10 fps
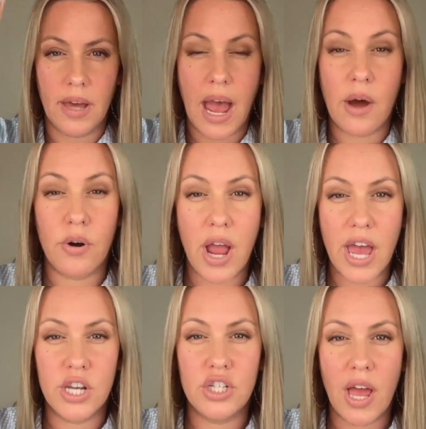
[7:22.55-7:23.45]
outer
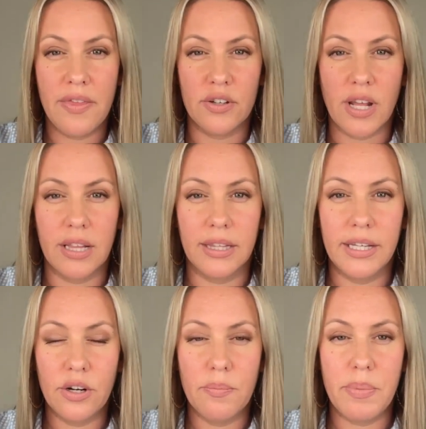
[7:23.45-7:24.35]
edge, and there's a
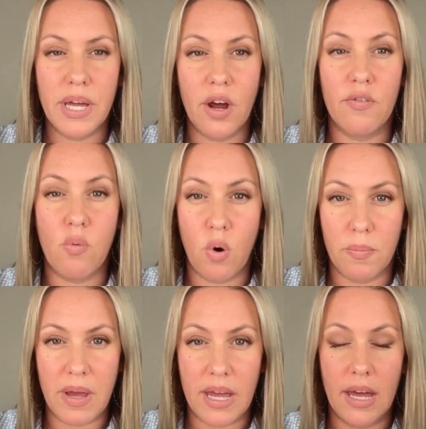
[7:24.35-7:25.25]
little bit of
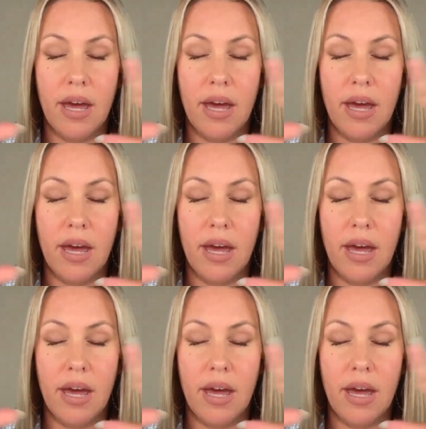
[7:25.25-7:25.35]
warping.